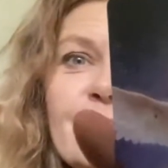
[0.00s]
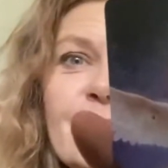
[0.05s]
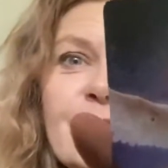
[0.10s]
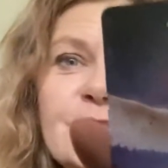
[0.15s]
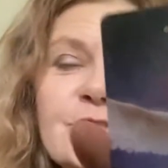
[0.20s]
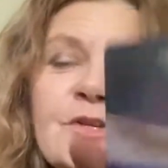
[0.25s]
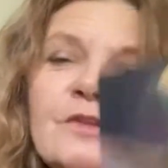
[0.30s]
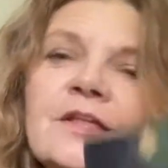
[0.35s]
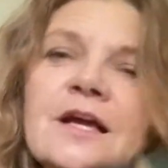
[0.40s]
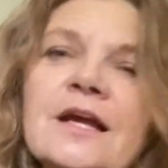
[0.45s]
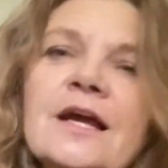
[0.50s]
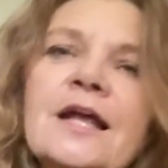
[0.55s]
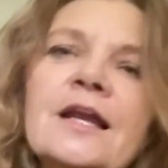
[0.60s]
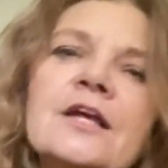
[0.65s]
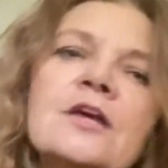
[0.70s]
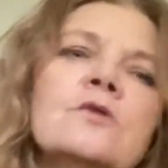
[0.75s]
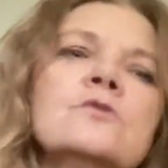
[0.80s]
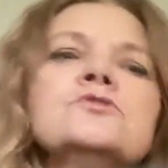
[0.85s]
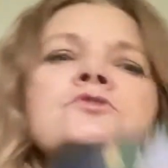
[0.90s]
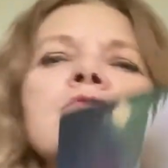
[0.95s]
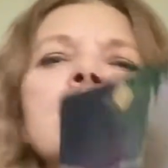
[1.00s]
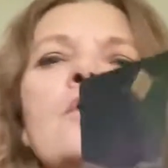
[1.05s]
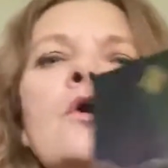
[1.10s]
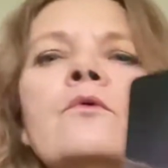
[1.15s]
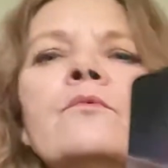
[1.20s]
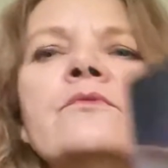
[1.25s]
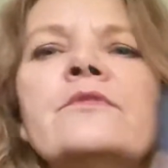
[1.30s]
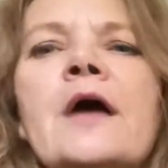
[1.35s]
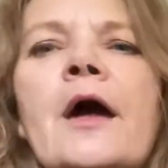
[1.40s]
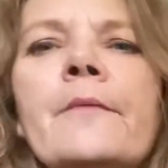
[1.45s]
So that kind of goes
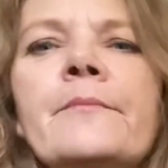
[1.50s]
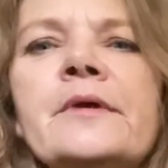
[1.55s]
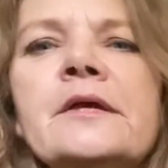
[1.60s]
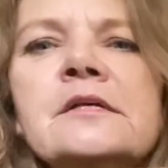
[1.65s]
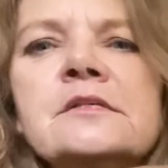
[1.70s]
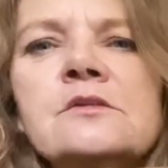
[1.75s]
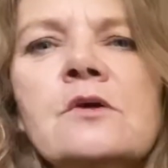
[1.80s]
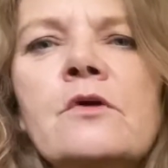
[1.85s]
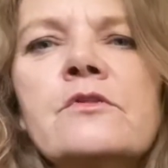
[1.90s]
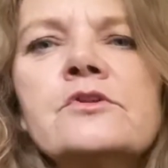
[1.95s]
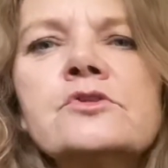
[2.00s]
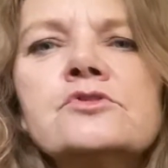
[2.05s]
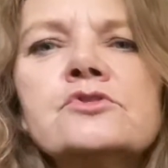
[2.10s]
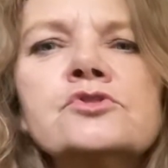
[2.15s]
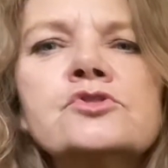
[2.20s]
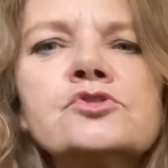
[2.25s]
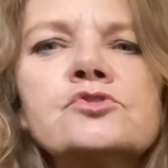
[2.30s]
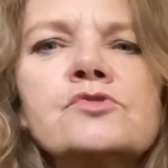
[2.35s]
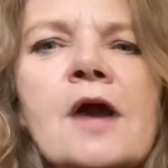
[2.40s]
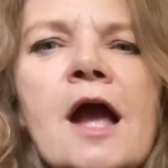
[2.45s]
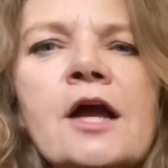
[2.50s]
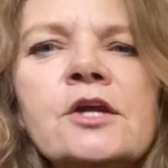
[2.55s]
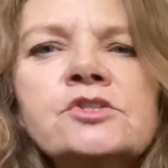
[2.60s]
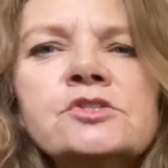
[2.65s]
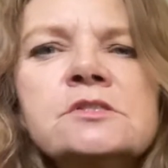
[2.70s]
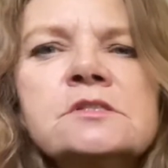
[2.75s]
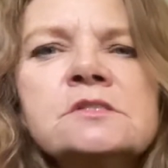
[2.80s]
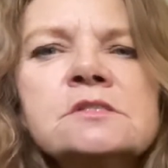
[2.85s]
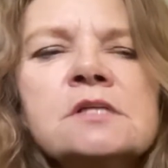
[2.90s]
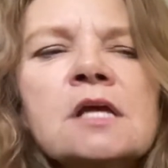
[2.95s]
along with that because all the
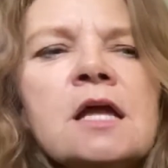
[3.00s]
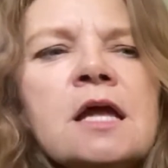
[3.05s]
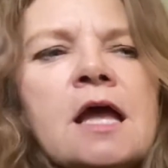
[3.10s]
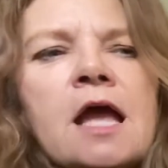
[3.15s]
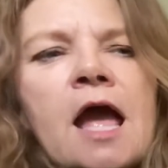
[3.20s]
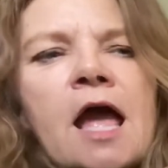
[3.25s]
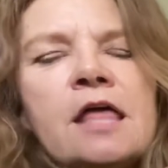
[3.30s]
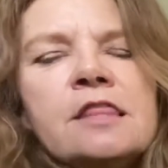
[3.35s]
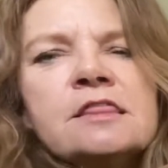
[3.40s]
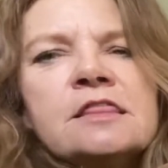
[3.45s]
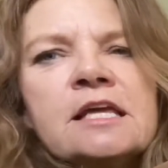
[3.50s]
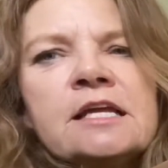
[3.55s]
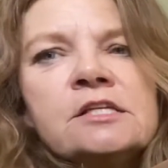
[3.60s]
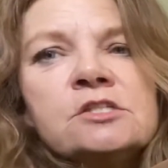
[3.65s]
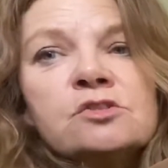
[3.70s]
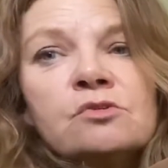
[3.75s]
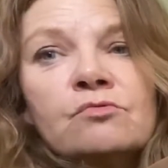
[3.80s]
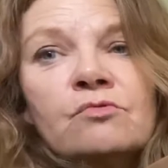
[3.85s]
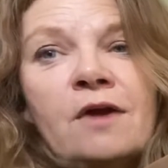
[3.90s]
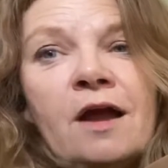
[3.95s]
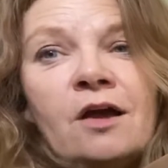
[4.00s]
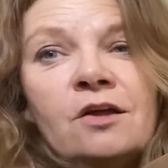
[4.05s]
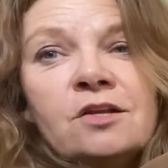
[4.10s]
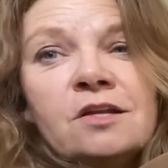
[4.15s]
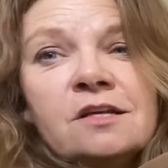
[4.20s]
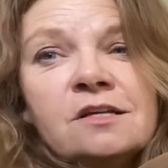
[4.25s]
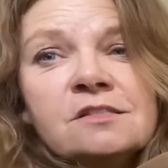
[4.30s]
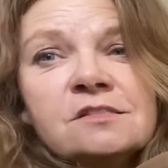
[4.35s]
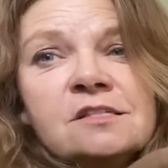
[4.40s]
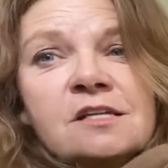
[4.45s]
distractions and things around
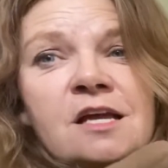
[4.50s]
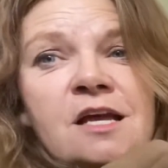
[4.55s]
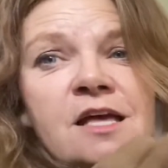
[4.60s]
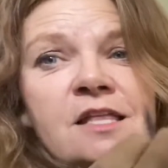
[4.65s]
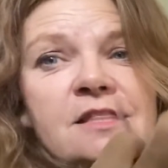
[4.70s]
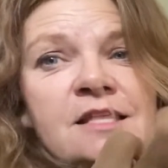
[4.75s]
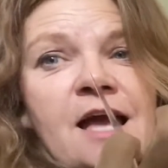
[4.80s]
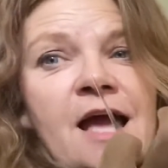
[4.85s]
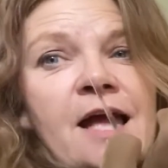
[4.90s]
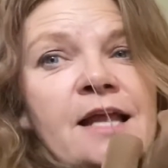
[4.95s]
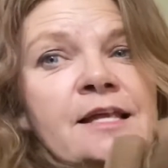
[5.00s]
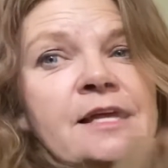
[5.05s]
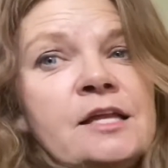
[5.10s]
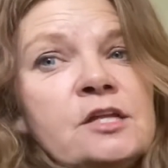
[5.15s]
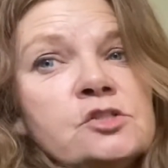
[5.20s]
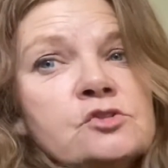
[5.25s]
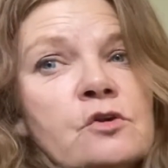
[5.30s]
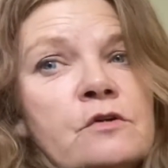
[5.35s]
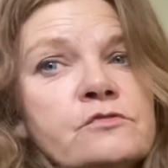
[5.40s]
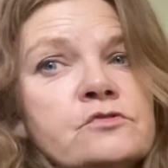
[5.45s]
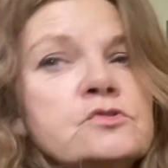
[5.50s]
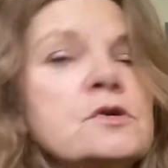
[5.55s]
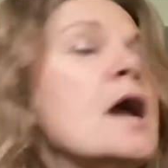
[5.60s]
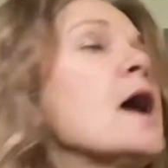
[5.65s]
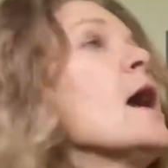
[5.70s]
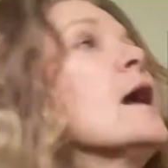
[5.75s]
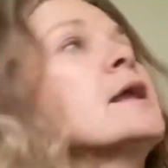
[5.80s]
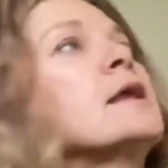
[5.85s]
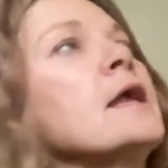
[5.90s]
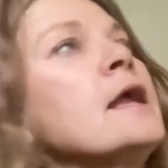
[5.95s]
us that get us off
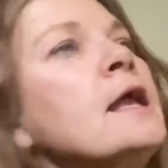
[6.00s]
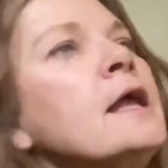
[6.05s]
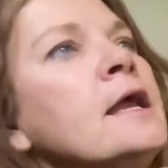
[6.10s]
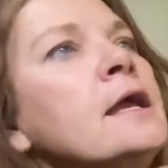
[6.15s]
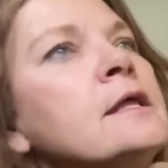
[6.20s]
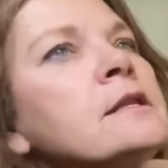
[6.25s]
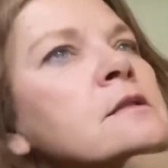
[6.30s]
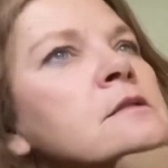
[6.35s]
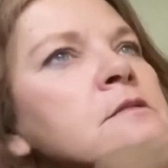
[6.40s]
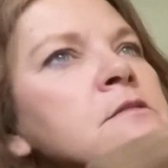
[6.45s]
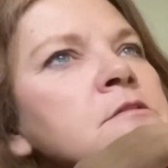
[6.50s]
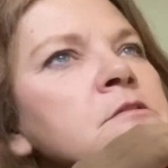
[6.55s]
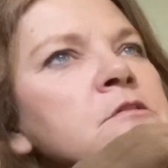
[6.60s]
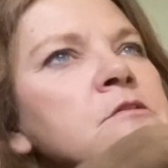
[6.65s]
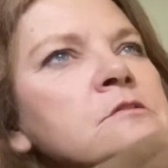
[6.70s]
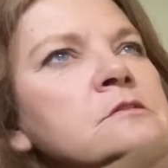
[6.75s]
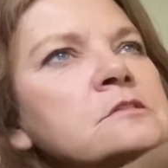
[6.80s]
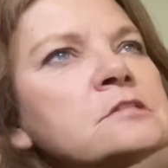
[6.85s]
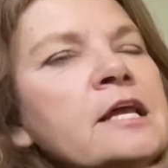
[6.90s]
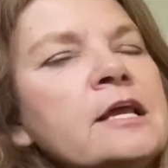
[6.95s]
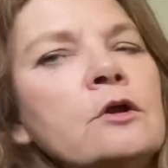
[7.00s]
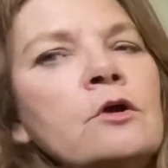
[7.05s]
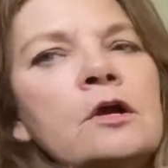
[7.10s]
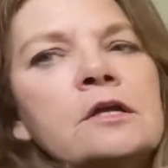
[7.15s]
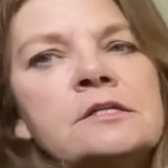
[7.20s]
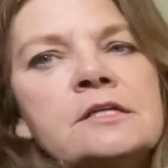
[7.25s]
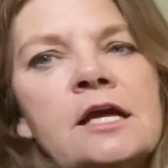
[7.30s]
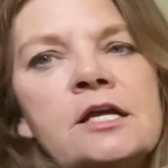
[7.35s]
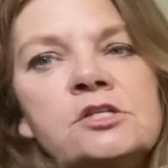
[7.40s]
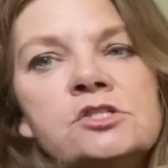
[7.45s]
track and take our
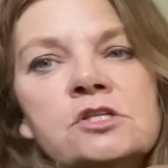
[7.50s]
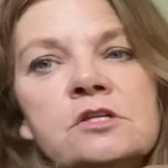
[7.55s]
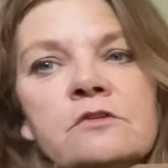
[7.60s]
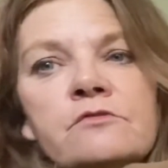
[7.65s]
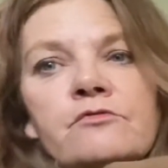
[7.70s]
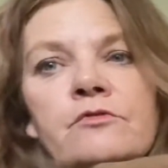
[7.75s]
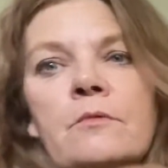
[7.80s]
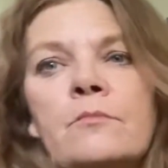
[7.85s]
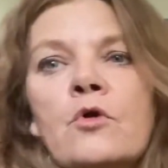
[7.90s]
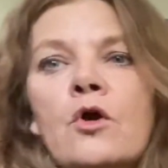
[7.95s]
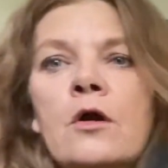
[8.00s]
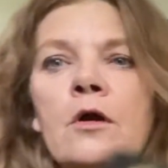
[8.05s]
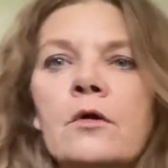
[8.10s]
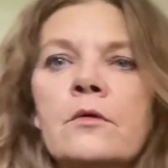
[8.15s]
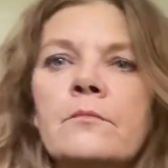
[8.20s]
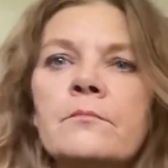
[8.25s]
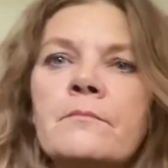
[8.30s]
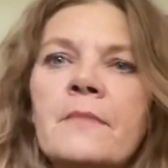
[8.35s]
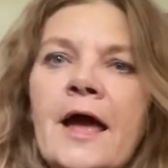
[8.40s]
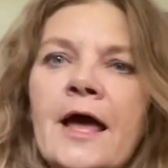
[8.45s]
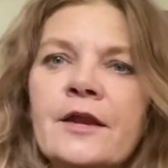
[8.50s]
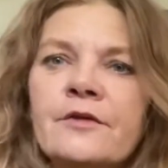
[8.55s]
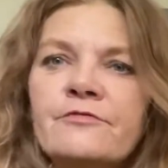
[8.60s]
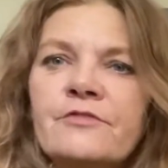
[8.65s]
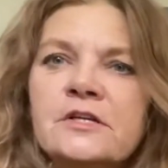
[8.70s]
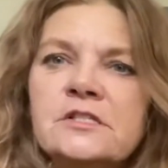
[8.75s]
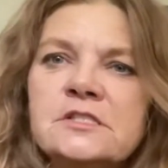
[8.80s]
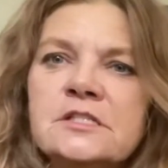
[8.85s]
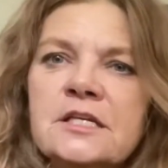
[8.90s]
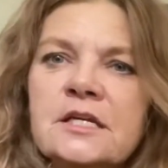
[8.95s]
attention from our
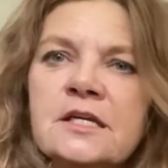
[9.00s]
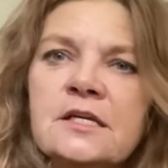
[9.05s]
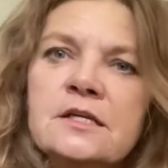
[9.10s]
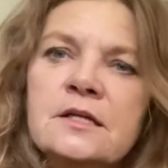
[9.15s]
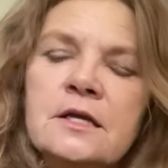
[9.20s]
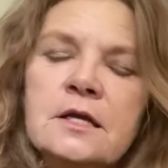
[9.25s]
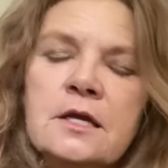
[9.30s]
manifesting